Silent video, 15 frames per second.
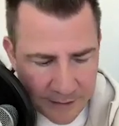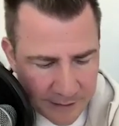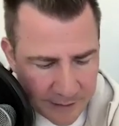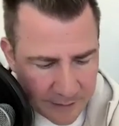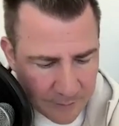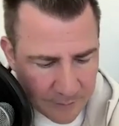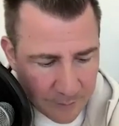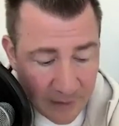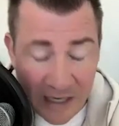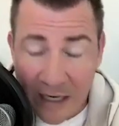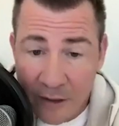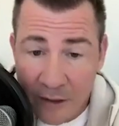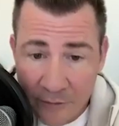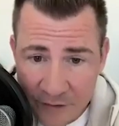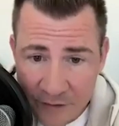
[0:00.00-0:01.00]
um,
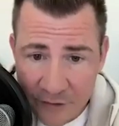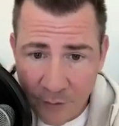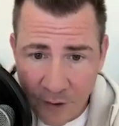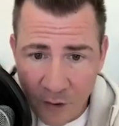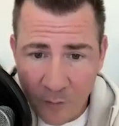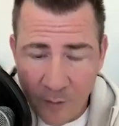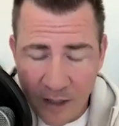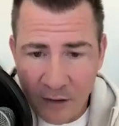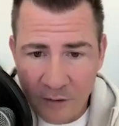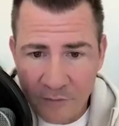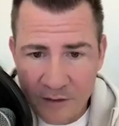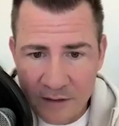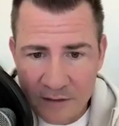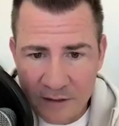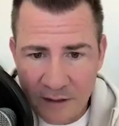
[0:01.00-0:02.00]
biographies or
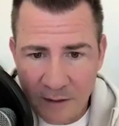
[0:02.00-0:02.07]
autobiographies,